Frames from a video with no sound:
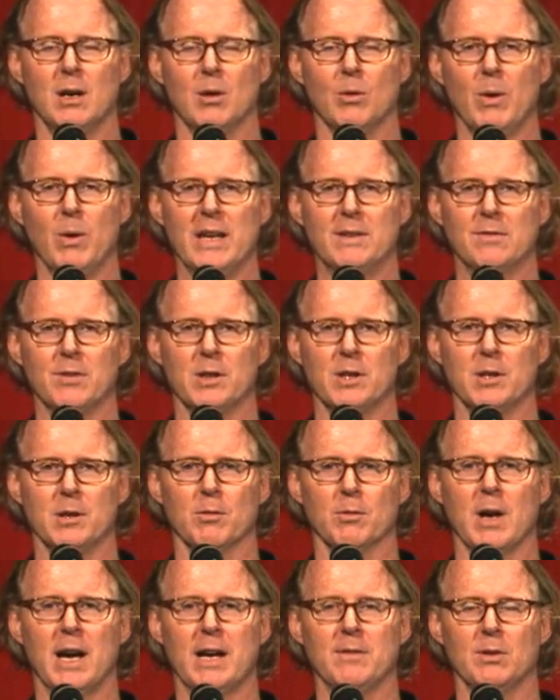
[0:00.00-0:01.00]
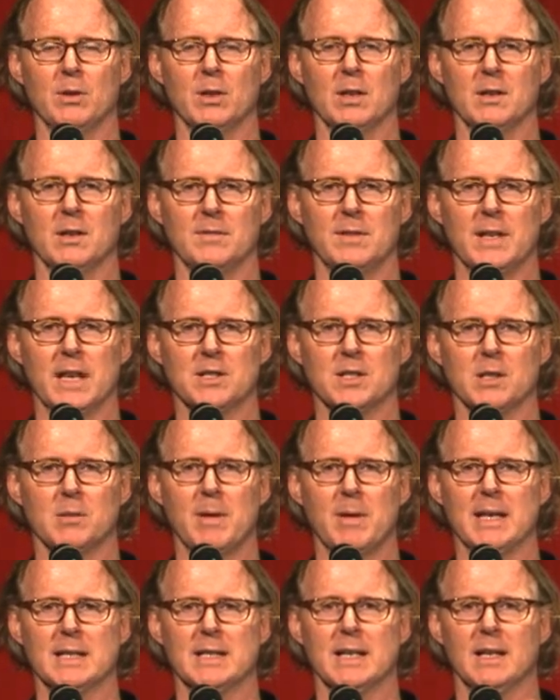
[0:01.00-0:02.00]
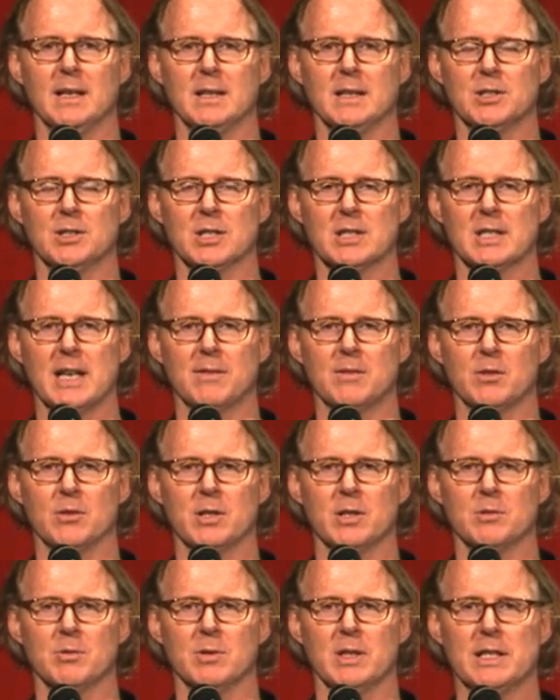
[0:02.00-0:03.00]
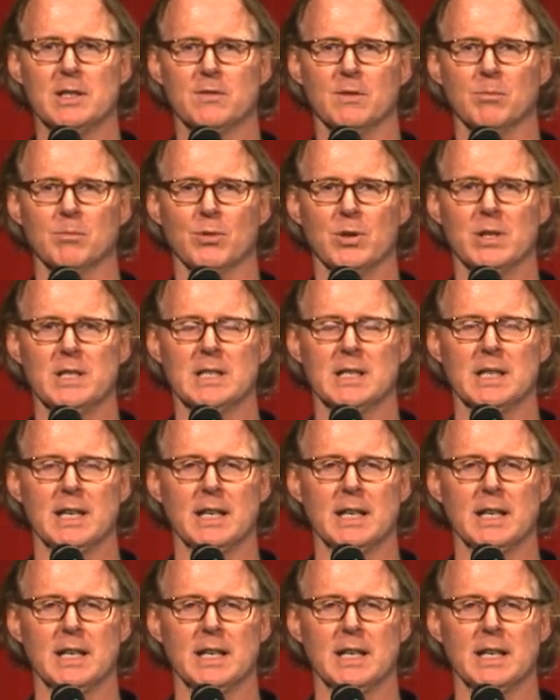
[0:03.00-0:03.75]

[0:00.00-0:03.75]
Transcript: wait for the arrival of Nelson Mandela just after his release from prison.